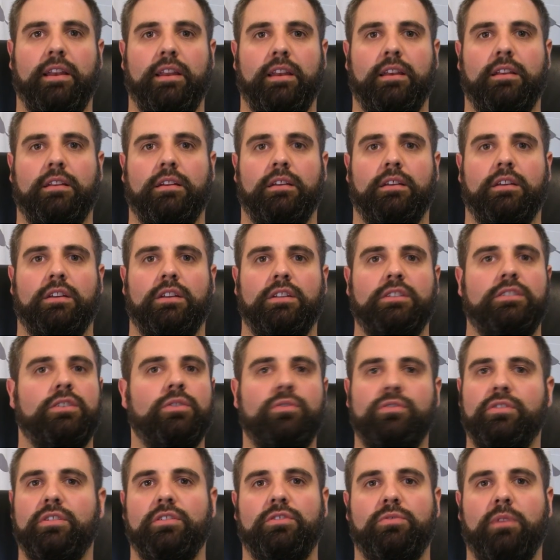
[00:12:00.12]
million,
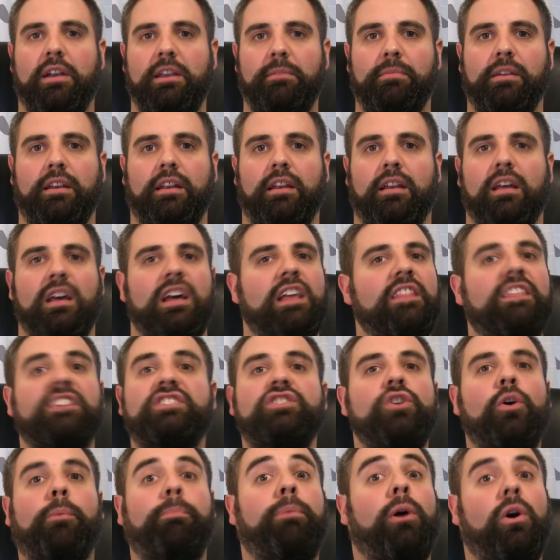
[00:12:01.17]
220 million,
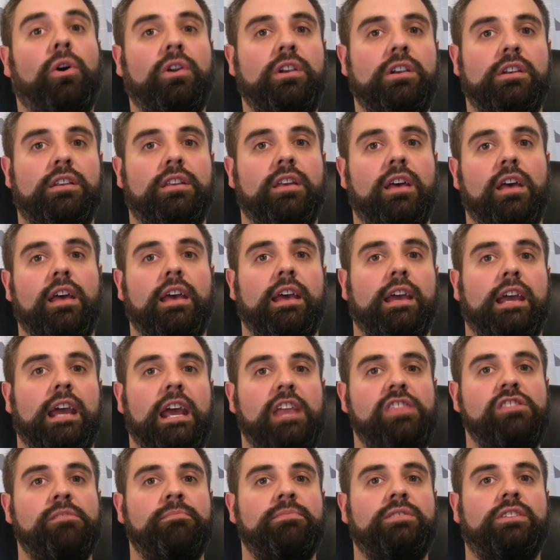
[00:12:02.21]
there's no point
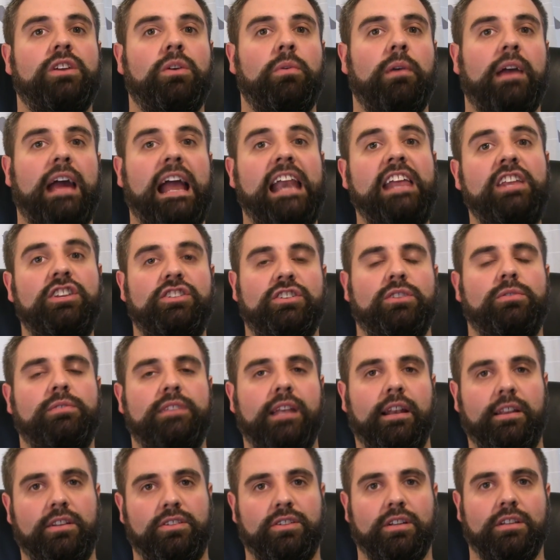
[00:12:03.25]
in them doing any due
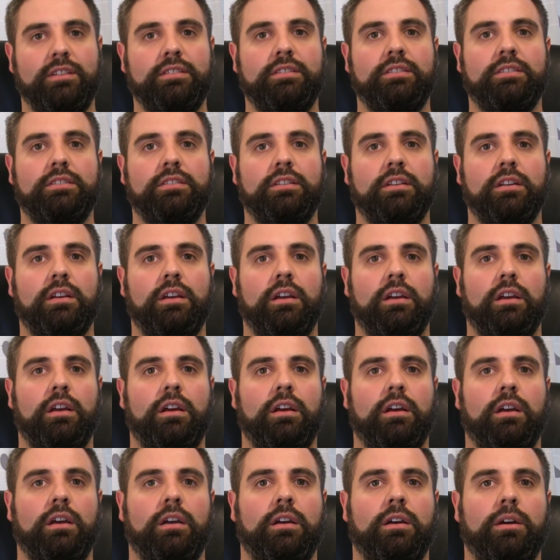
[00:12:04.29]
diligence
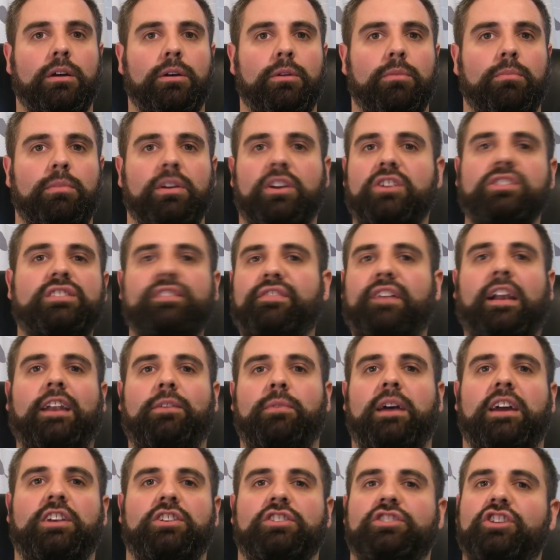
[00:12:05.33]
because the
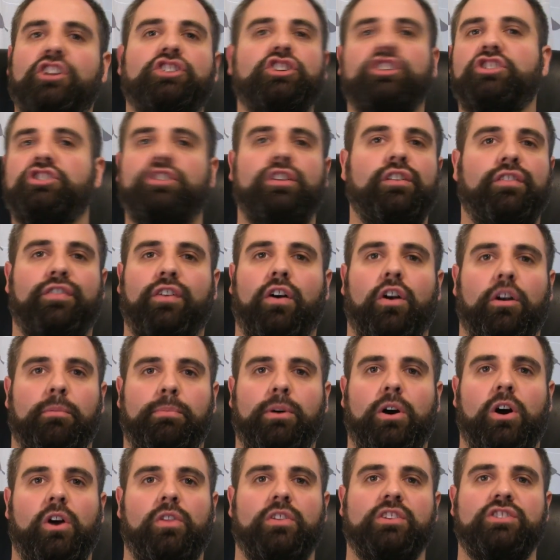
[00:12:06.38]
valuations are just too far
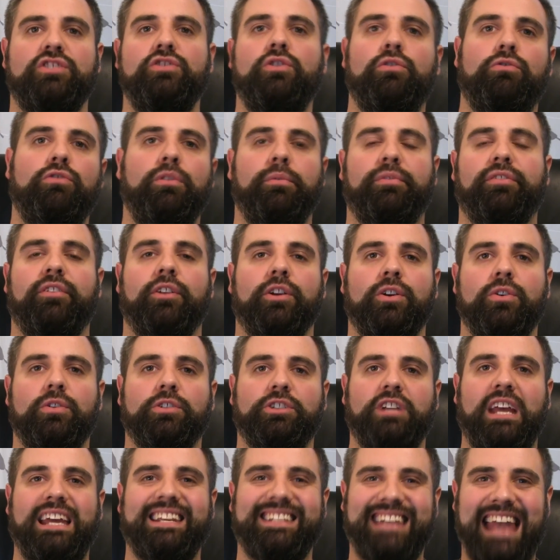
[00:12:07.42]
apart and there's no room for
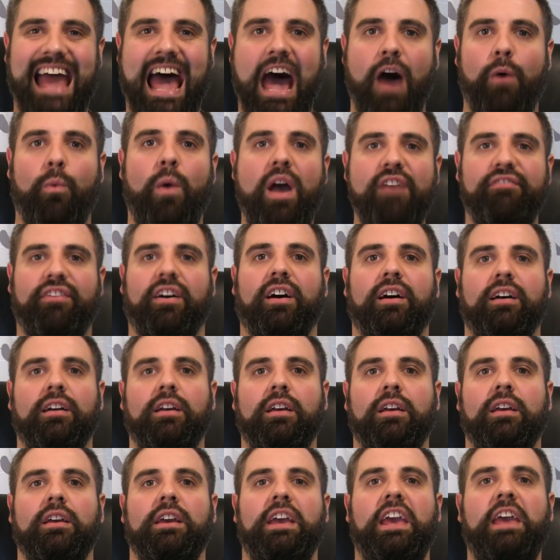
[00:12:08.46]
negotiation. However,
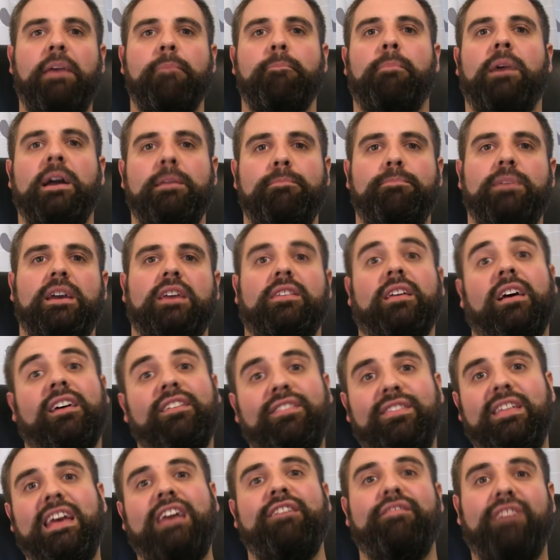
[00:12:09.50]
it might be that
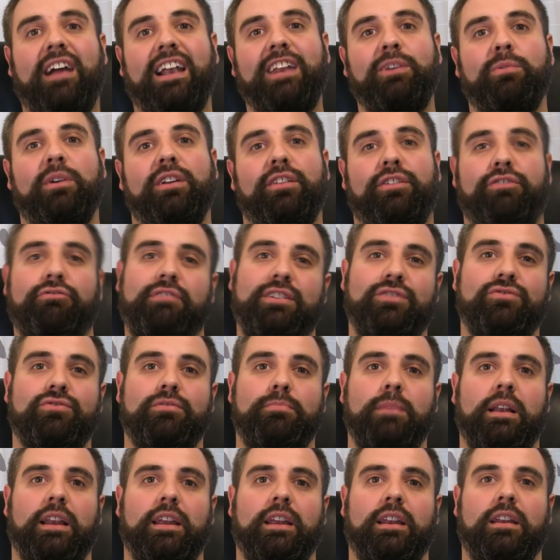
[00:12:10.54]
if they value it at
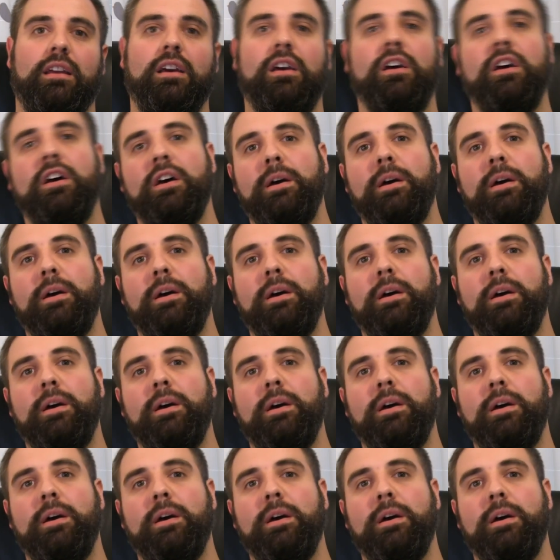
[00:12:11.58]
300 million,